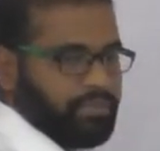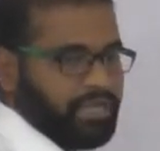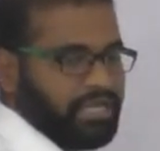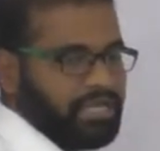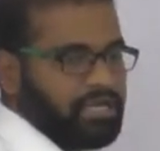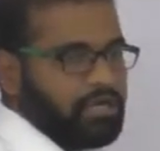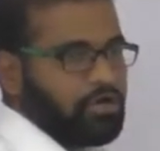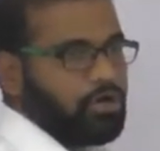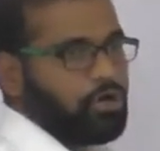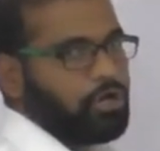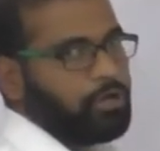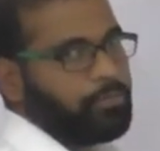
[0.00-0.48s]

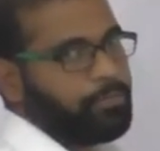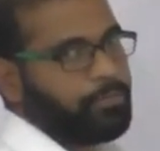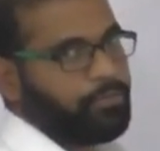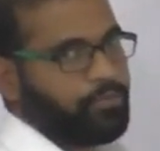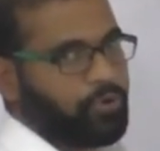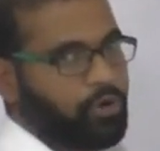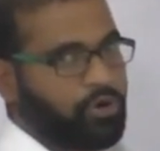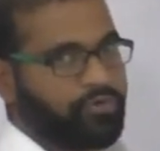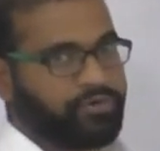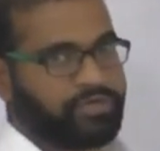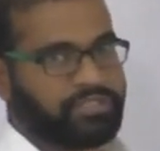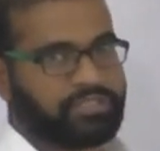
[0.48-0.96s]
Bengal
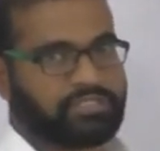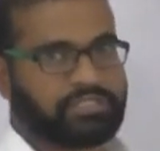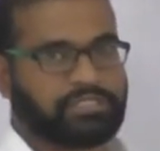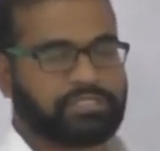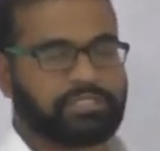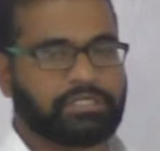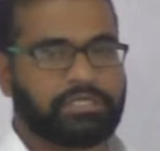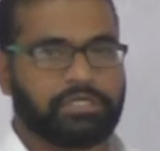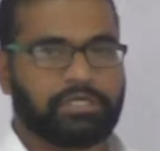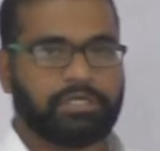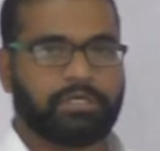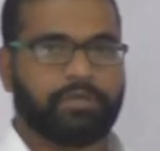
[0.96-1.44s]

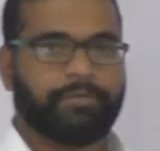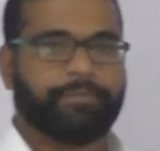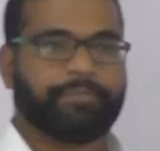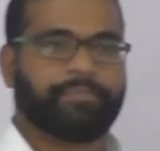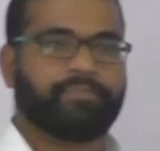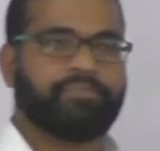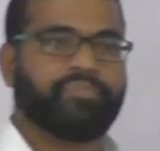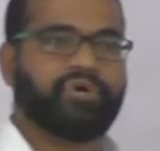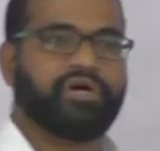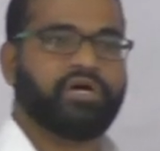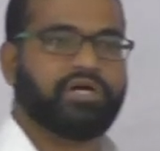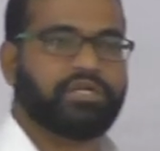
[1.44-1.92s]
province.
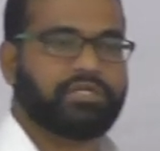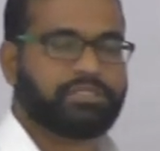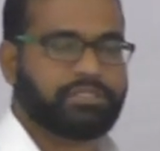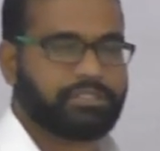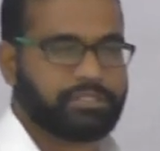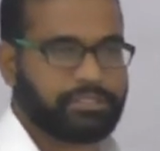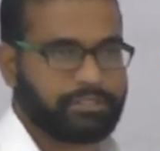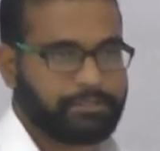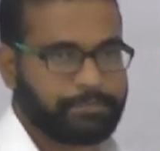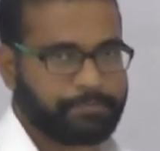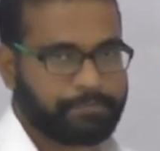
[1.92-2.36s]
But